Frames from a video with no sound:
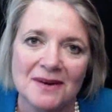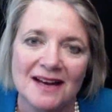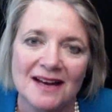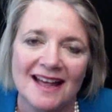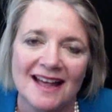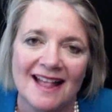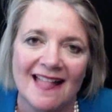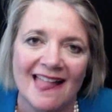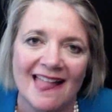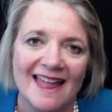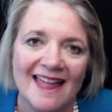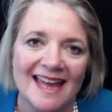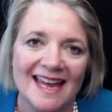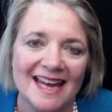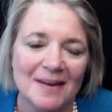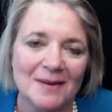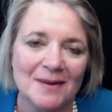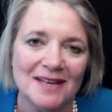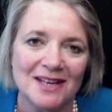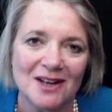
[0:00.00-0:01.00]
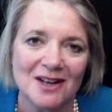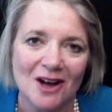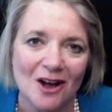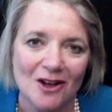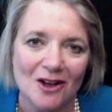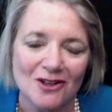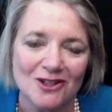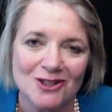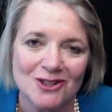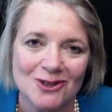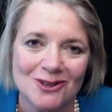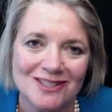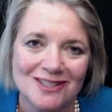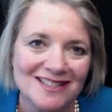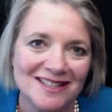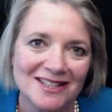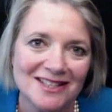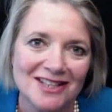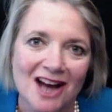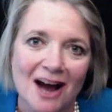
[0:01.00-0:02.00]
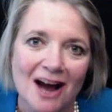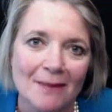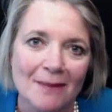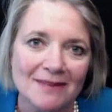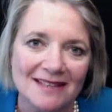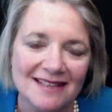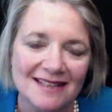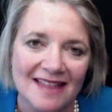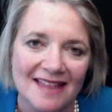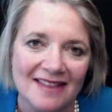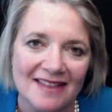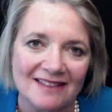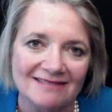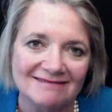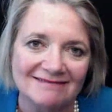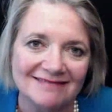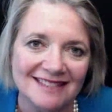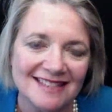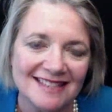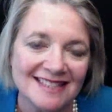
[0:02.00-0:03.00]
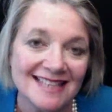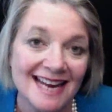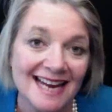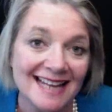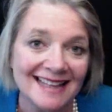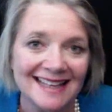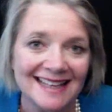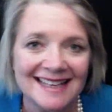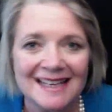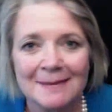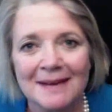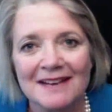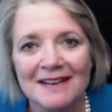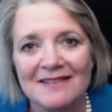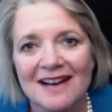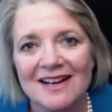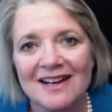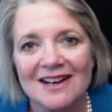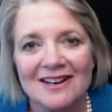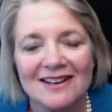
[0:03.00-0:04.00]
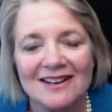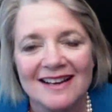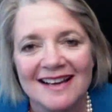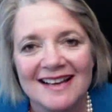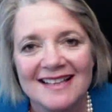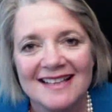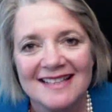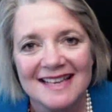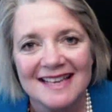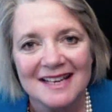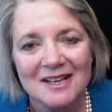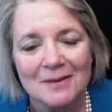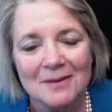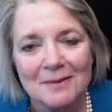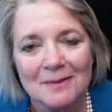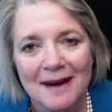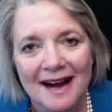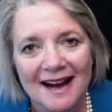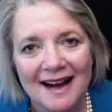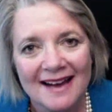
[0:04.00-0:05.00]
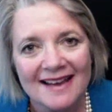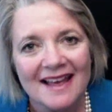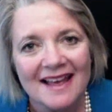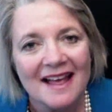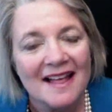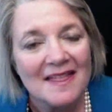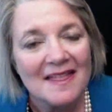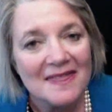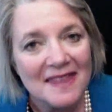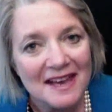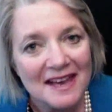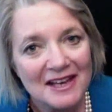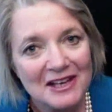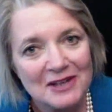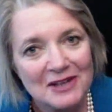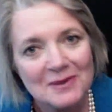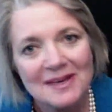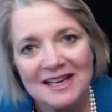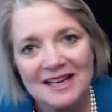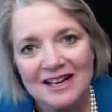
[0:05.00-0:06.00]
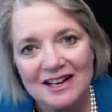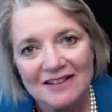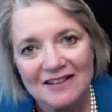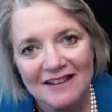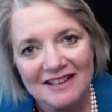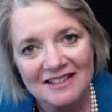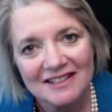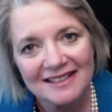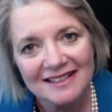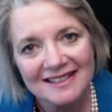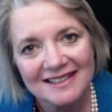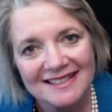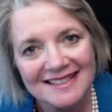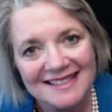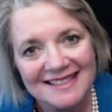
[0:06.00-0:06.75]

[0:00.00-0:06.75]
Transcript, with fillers: and we can all soar to the top together. This is Kate Lanagan MacGregor saying goodbye, thank you, and congratulations.